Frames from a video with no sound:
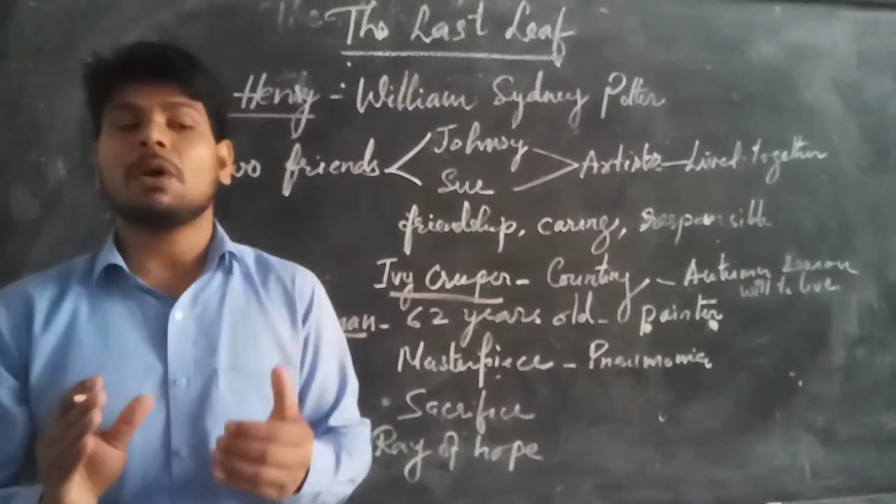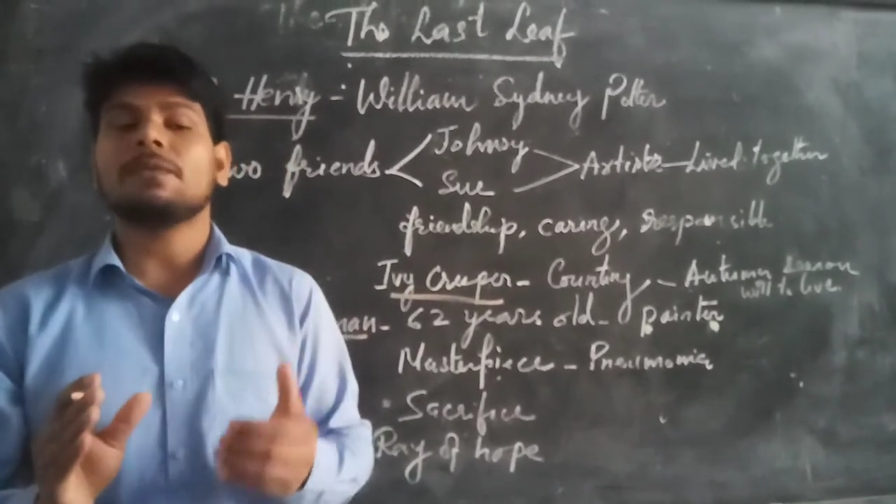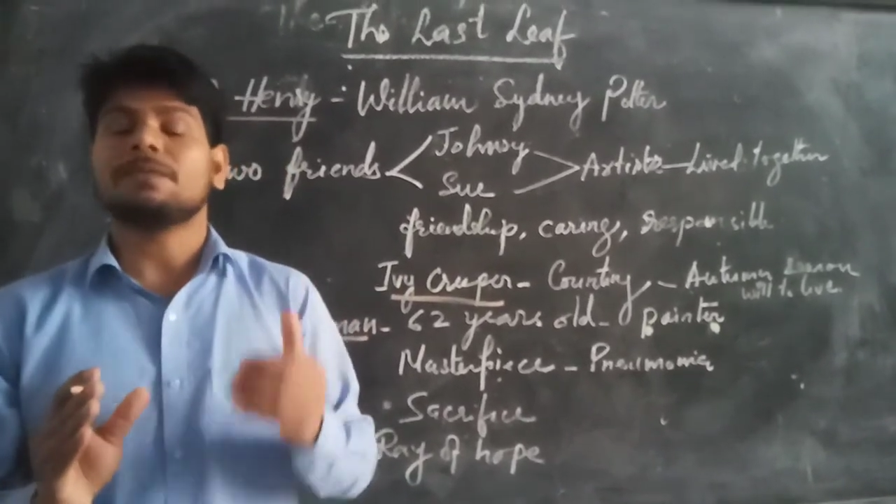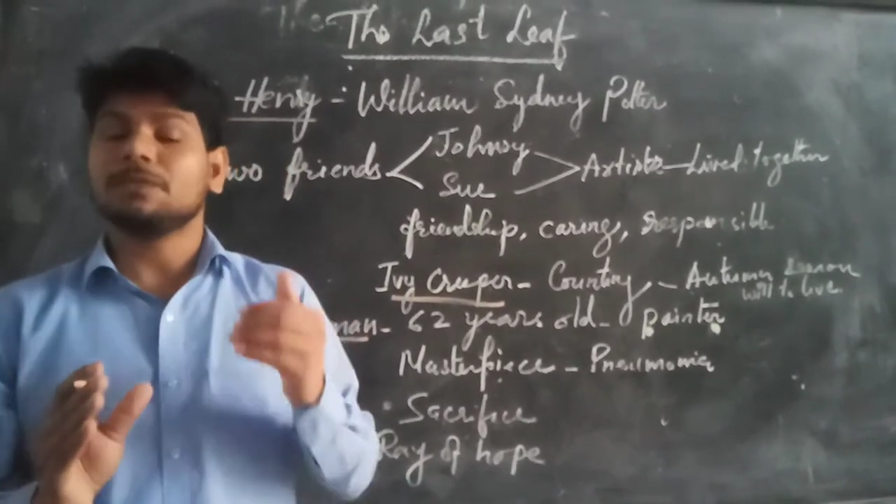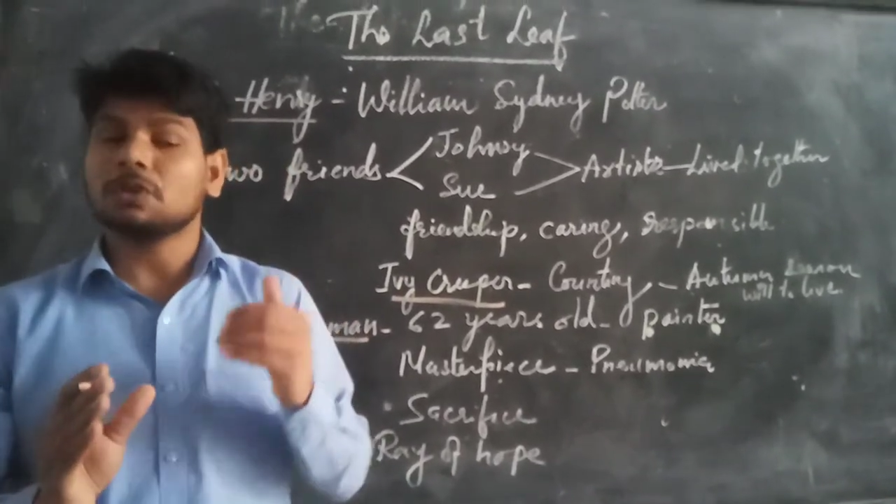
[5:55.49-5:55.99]

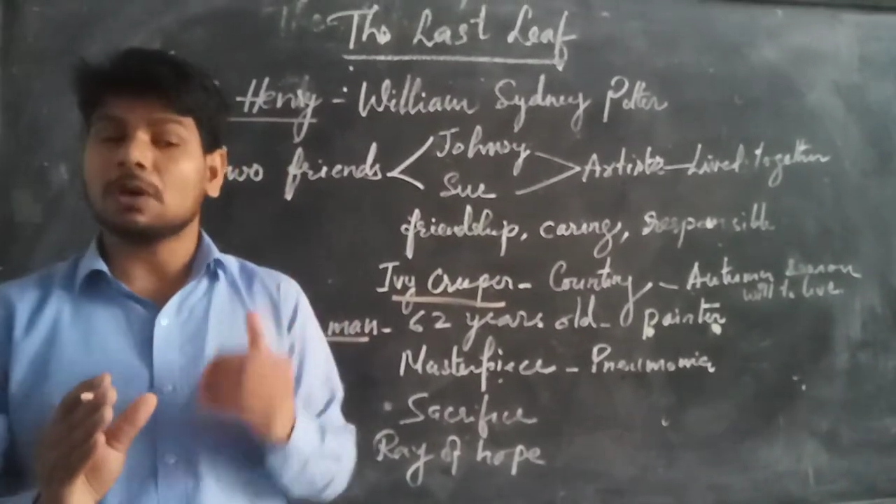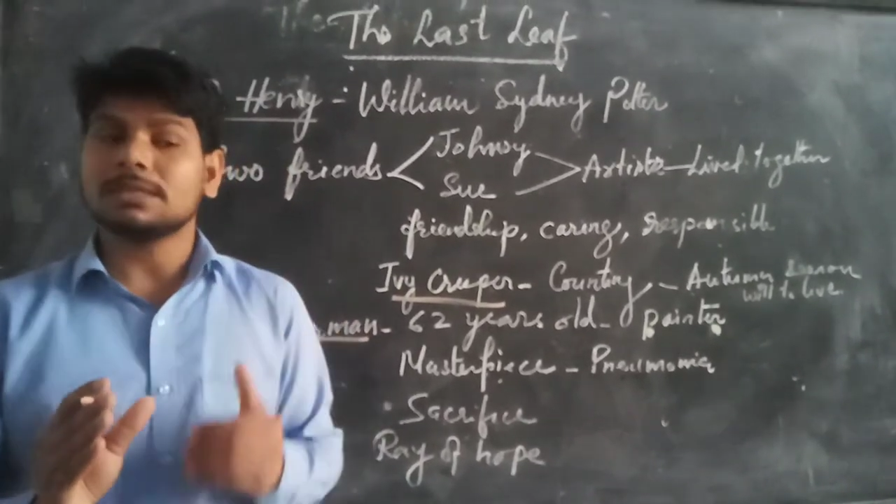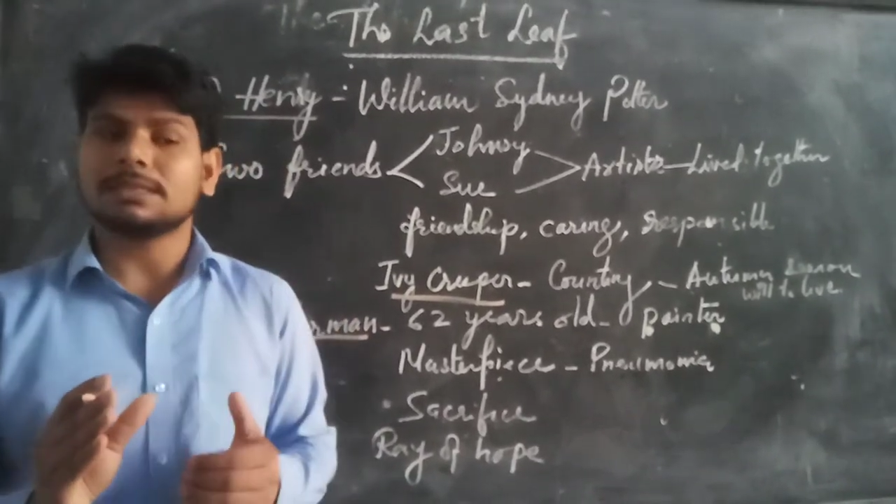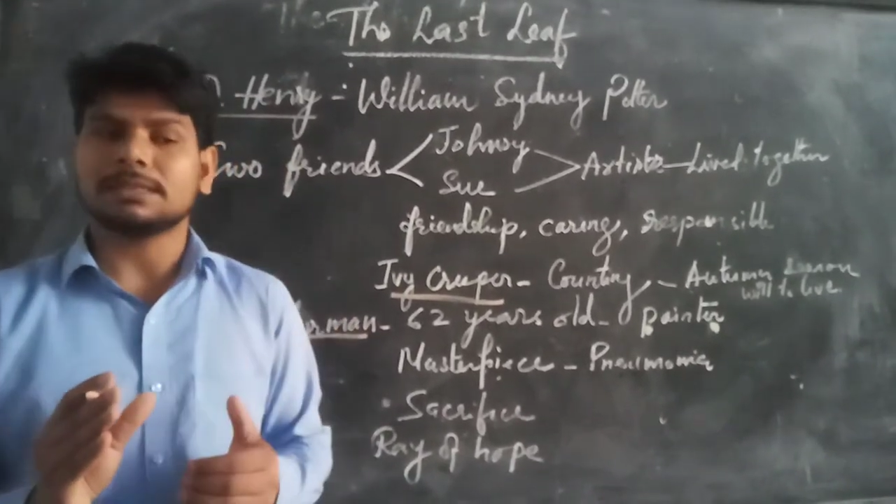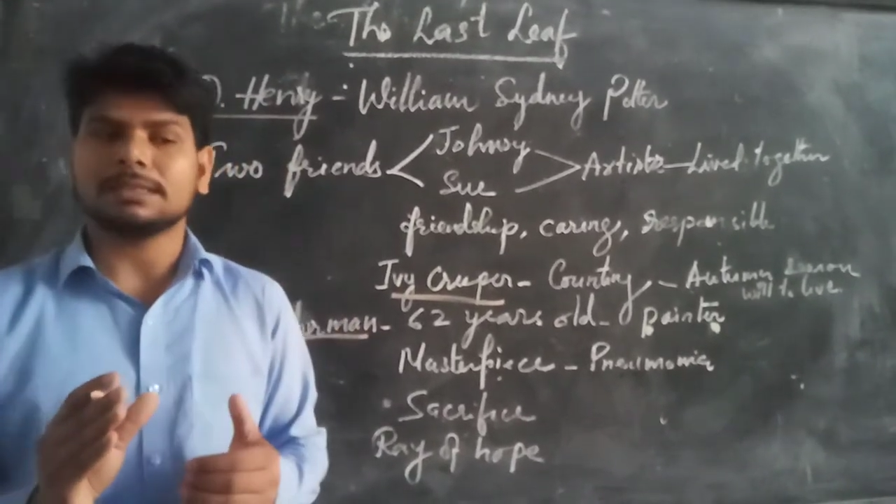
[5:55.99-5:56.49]
of
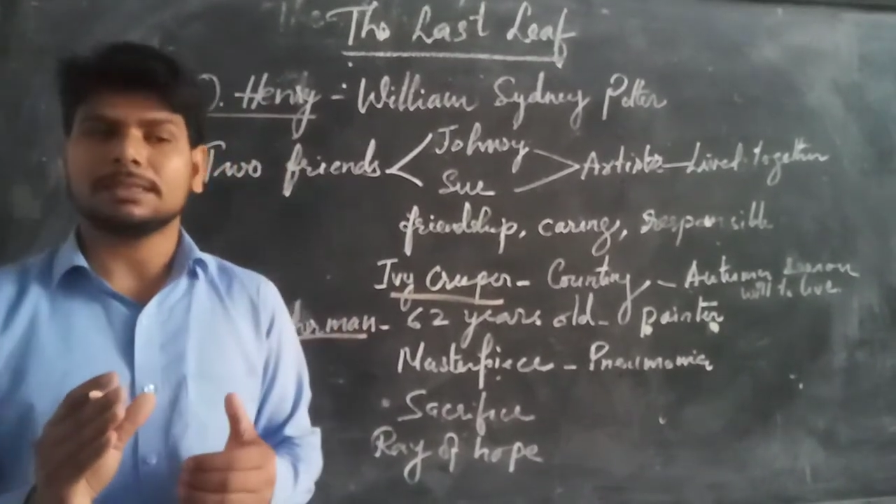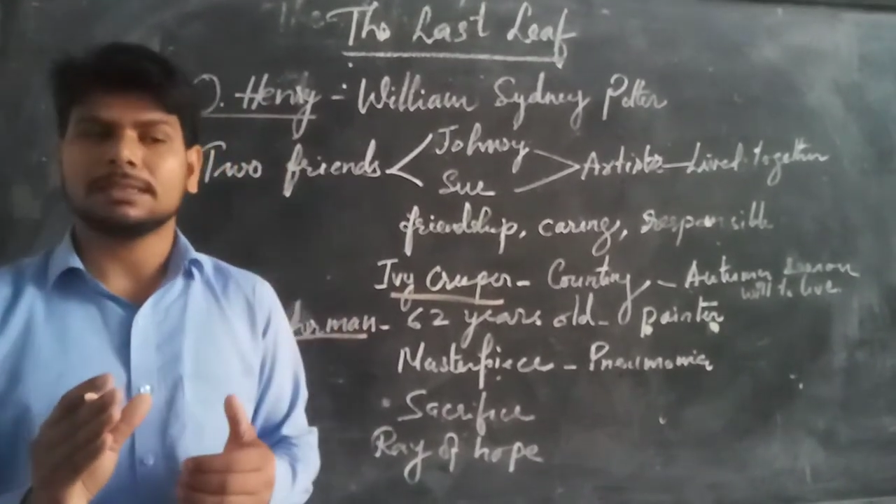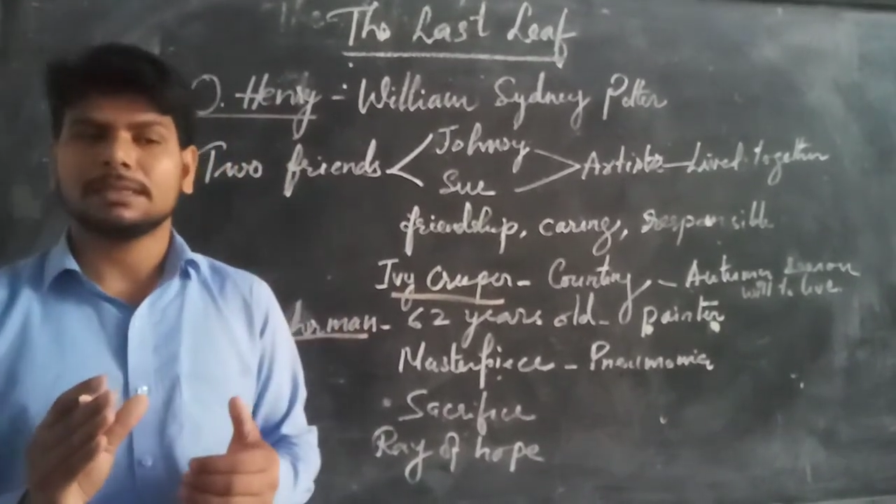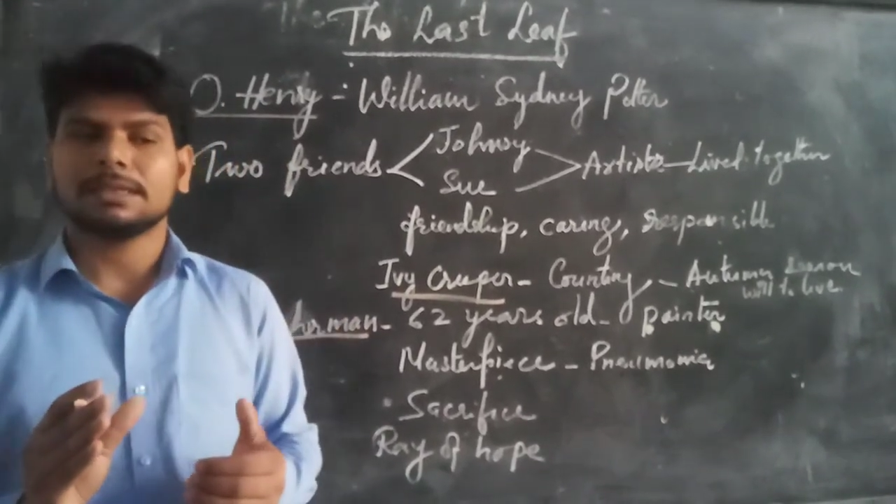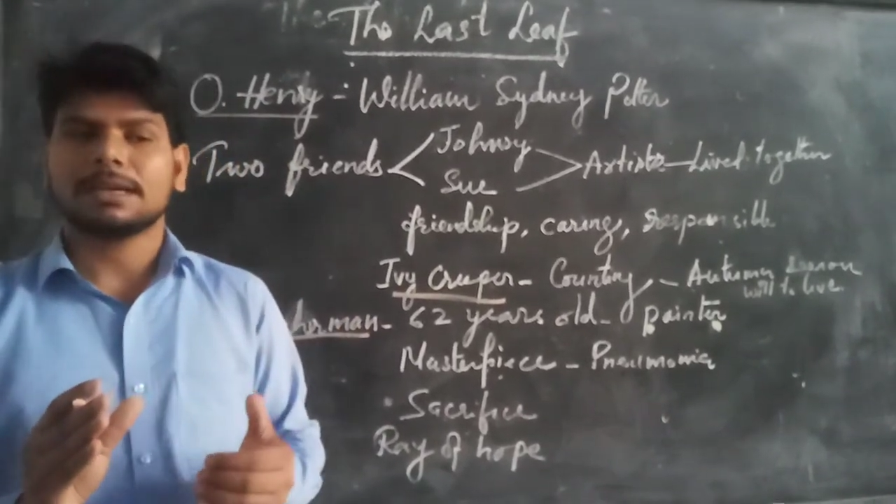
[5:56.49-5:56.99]
John C,